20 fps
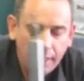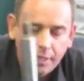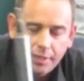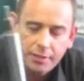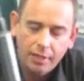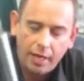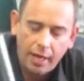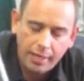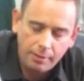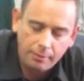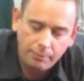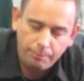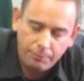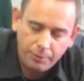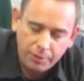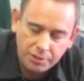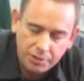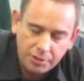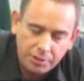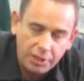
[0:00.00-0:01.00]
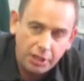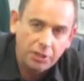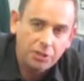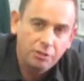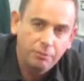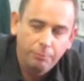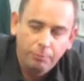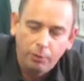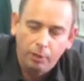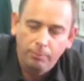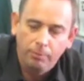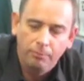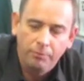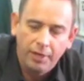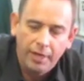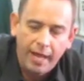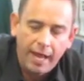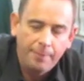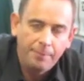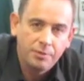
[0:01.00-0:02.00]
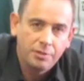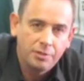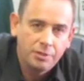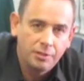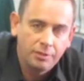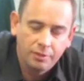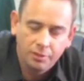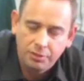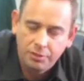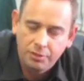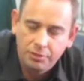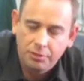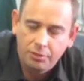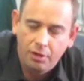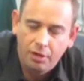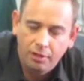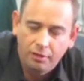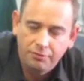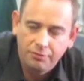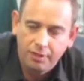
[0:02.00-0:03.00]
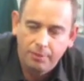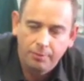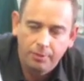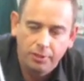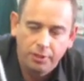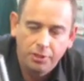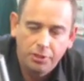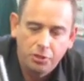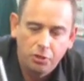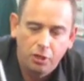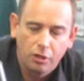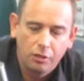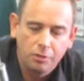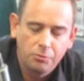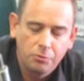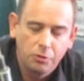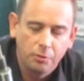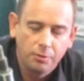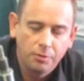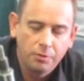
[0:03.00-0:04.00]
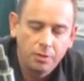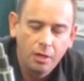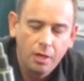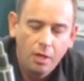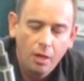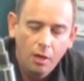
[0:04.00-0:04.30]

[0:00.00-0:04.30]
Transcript: is a stiction problem that happens in the design of some of those shock absorbers.